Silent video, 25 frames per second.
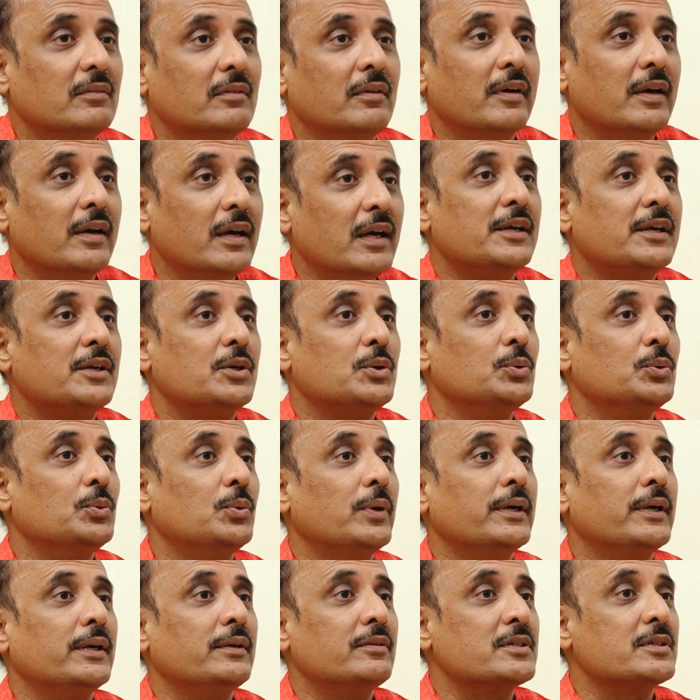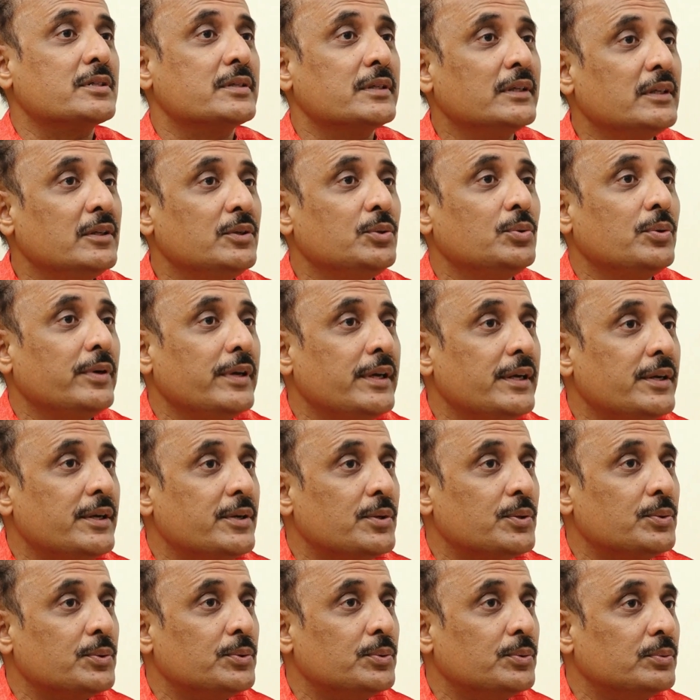relate to, and still you need
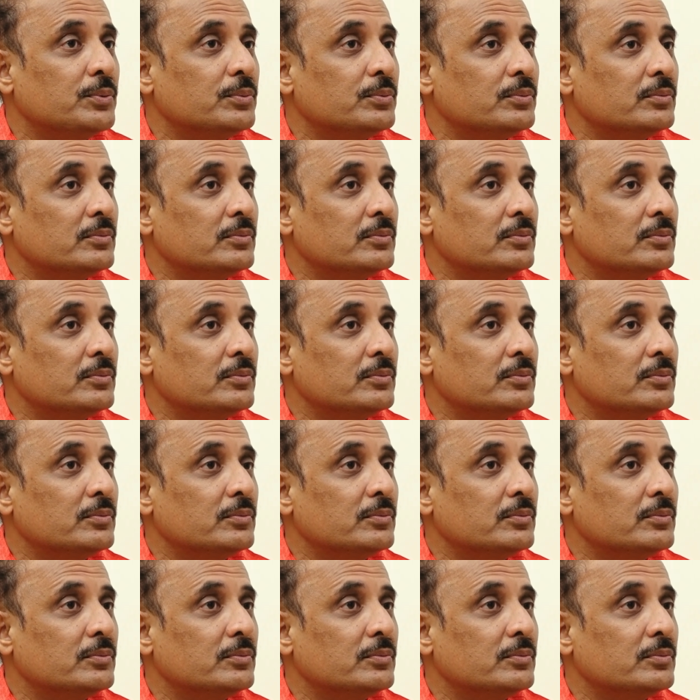to